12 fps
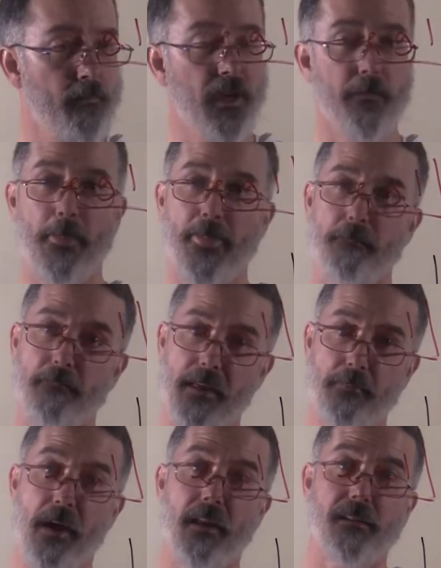but
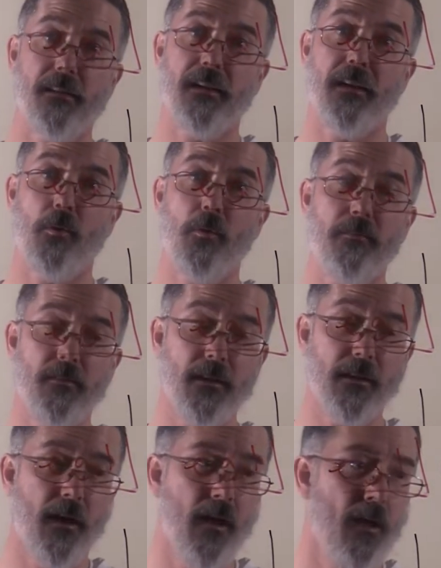mathematically
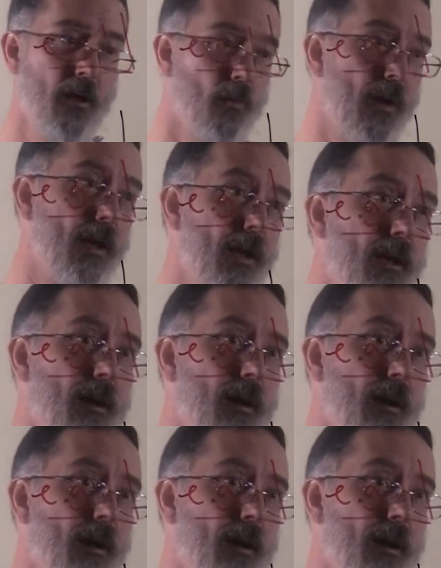equivalent way